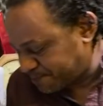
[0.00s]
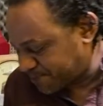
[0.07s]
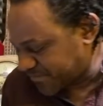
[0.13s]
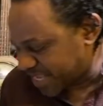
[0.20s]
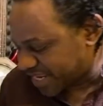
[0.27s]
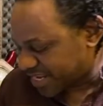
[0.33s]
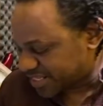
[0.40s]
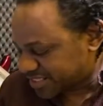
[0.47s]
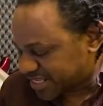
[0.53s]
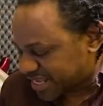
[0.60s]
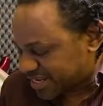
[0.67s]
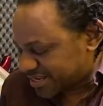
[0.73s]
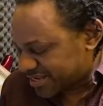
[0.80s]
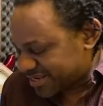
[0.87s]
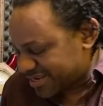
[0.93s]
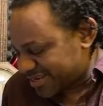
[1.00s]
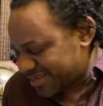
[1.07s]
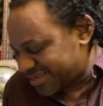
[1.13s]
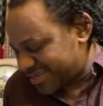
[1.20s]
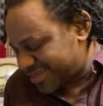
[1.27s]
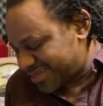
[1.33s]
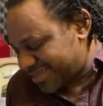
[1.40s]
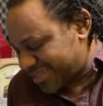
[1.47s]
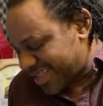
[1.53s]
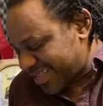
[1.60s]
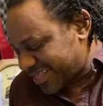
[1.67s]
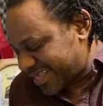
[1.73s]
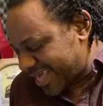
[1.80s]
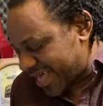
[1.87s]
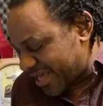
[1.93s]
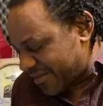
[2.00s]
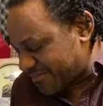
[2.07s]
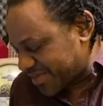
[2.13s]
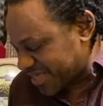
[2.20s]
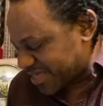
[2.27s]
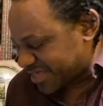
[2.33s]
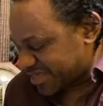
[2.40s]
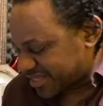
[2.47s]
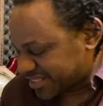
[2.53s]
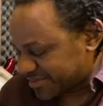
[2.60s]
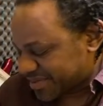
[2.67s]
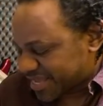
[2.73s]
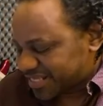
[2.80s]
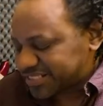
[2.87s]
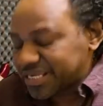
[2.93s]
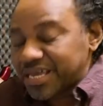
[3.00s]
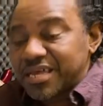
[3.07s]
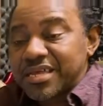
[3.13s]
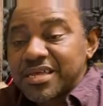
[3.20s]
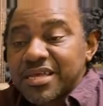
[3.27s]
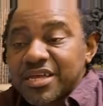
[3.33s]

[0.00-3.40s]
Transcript: You understand? That can't be, you see me I say?